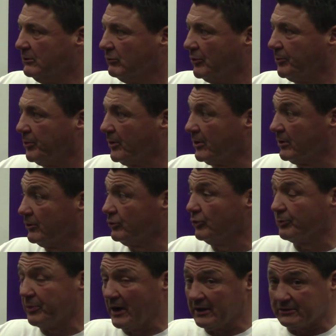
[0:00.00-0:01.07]
We put in a
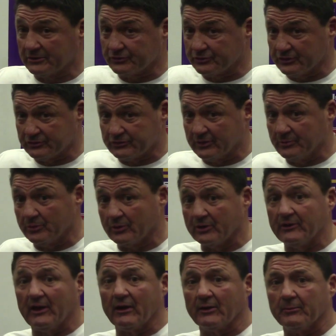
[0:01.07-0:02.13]
new practice system on
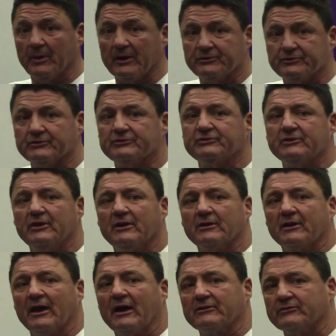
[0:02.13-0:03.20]
a daily basis.
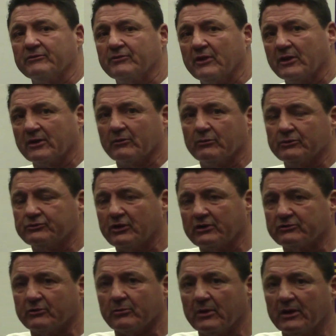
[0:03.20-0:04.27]
Guys have done it. We
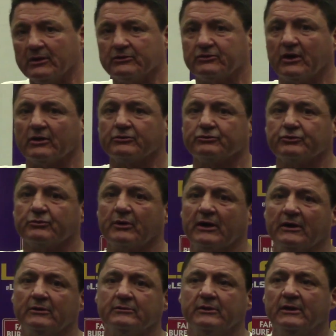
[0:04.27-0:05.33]
changed the meeting schedules
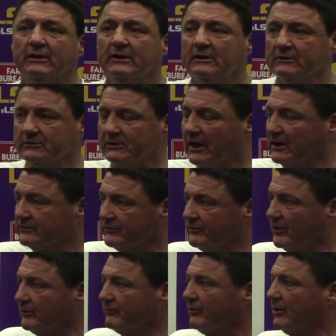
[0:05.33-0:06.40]
around. Guys have
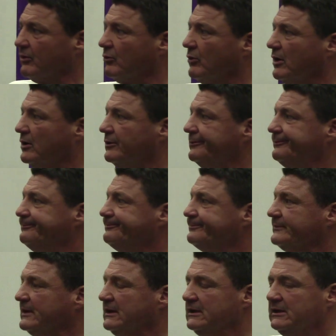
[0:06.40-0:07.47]
done very well.
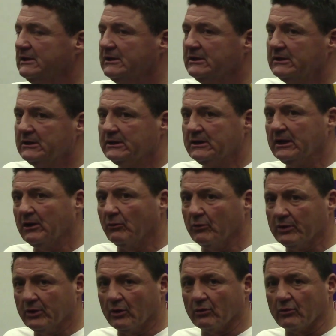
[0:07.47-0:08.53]

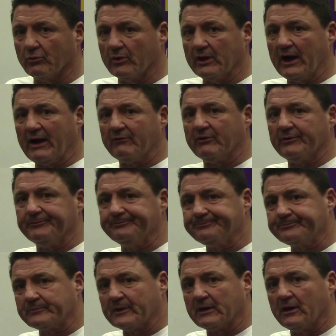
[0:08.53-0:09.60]
We know that we have
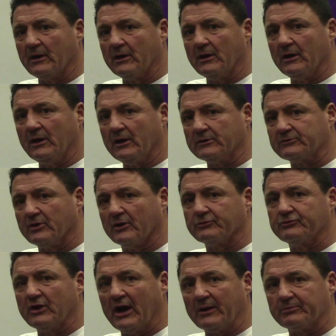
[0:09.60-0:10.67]
a
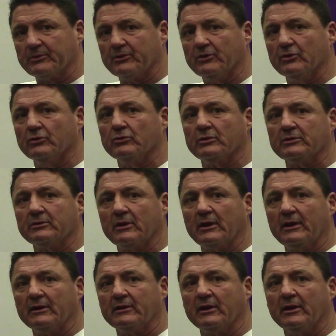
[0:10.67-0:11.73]
tough job to do.
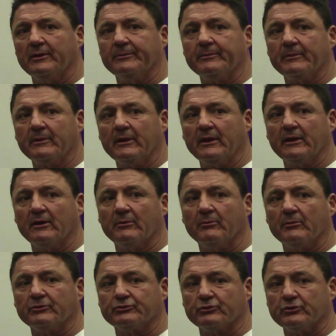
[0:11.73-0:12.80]
And
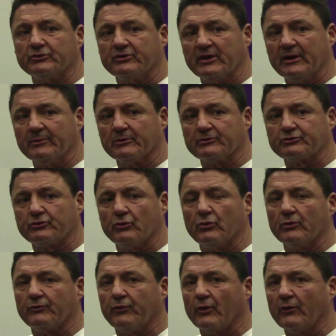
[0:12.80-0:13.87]
the Missouri team has
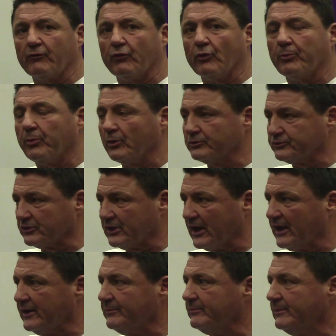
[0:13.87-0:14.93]
scored 44 points a
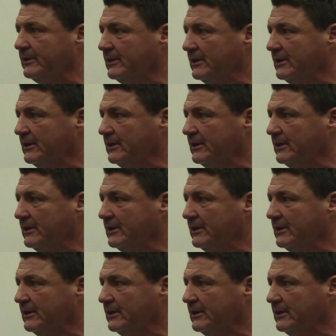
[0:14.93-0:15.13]
game,